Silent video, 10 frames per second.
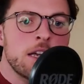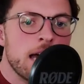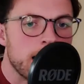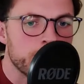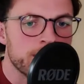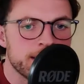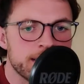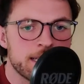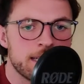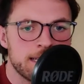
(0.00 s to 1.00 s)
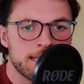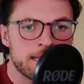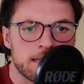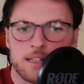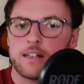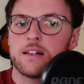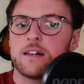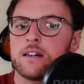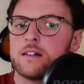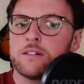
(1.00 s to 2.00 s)
And we did a little
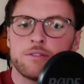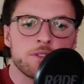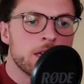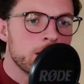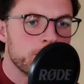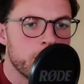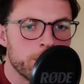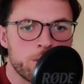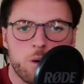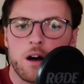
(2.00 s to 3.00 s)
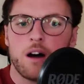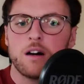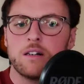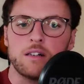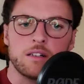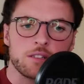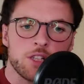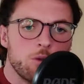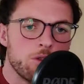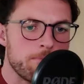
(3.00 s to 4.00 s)
love, but we won't.
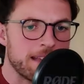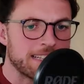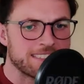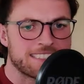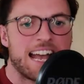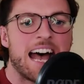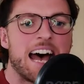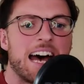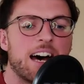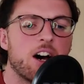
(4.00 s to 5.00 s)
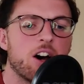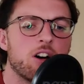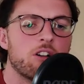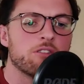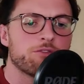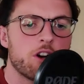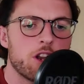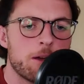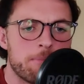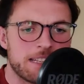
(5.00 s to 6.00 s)
We make a sound for
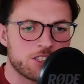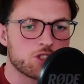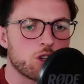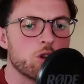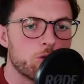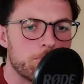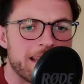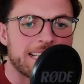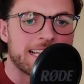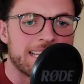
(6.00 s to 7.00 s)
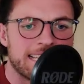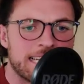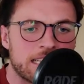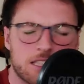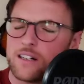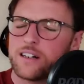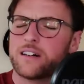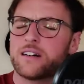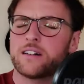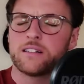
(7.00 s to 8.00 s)
the mesto, make a little
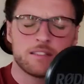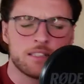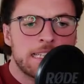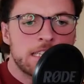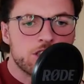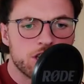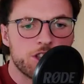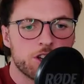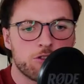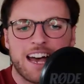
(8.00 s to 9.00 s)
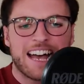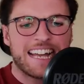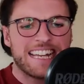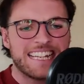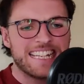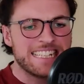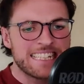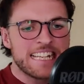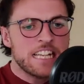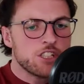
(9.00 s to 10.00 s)
call to the right,
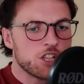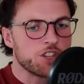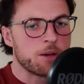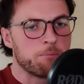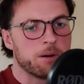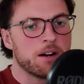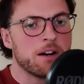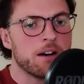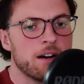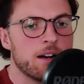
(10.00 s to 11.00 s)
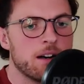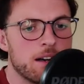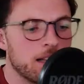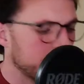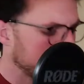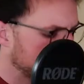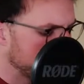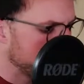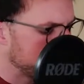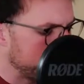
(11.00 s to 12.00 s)
to the ball and to
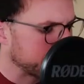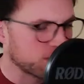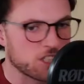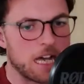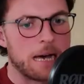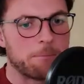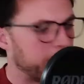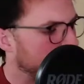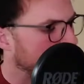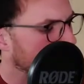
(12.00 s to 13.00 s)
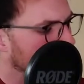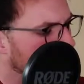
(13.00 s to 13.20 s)
the mast stop, and